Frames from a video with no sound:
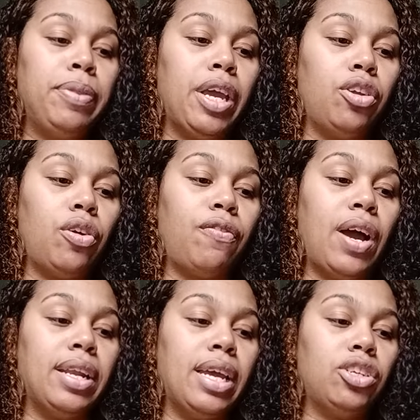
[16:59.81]
in your
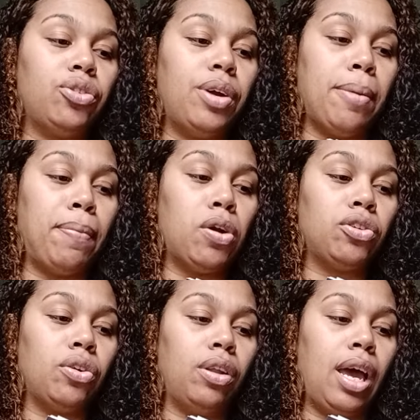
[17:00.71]
financial and
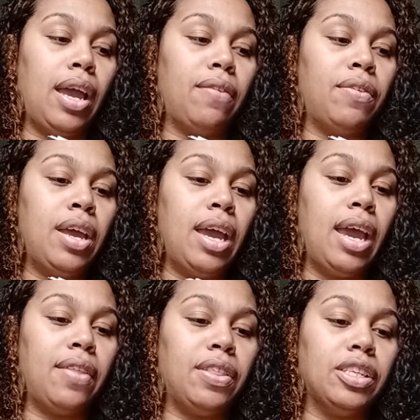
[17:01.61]
personal life
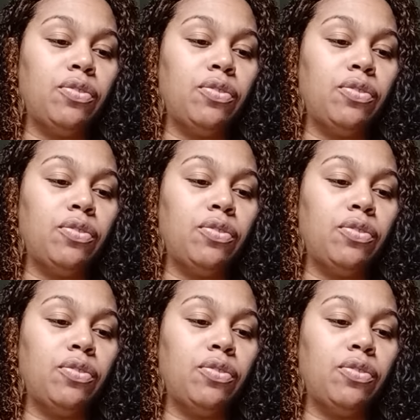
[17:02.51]
at this